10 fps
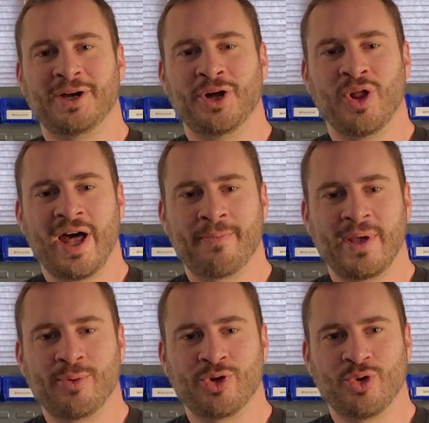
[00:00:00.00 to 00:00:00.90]
A lot of
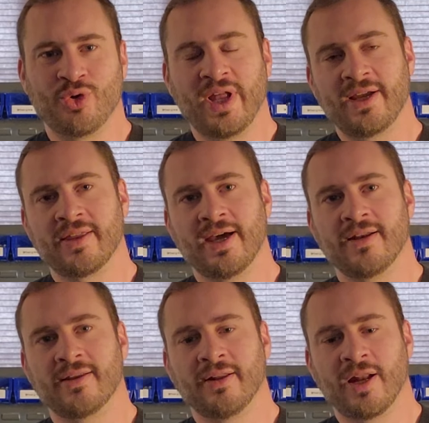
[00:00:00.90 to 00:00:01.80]
people don't like that.
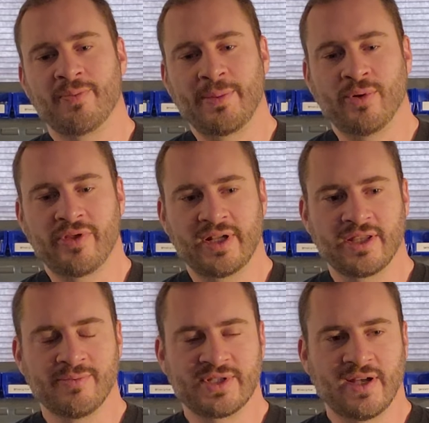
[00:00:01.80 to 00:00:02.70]
A lot of people think to
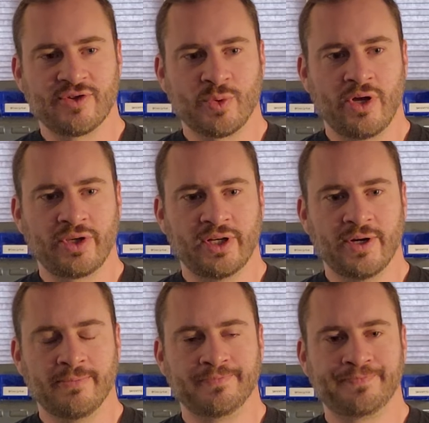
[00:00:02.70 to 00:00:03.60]
themselves, well, you
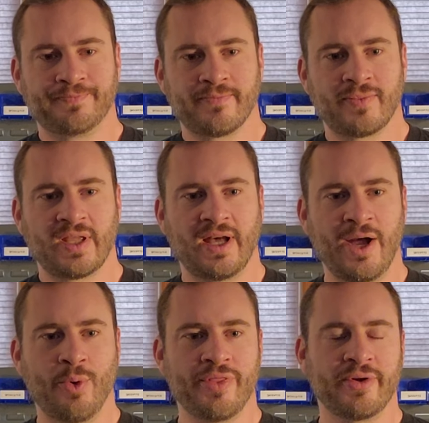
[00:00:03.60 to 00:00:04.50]
know, I
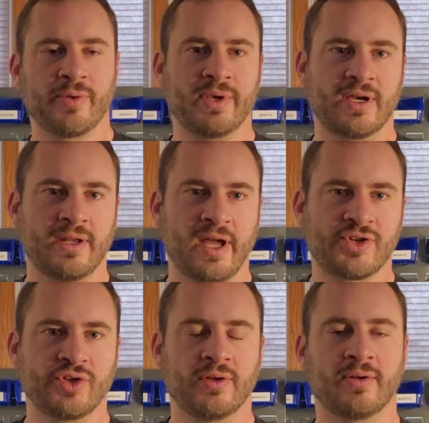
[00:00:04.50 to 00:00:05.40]
want there to be a
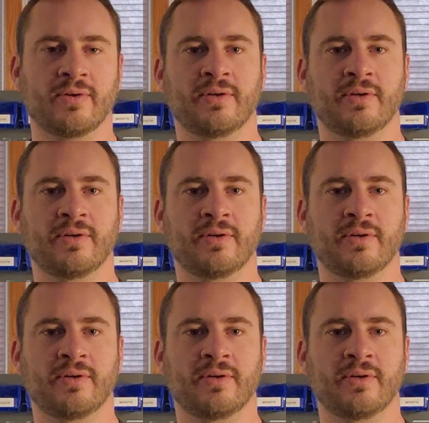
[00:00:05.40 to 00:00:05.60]
connection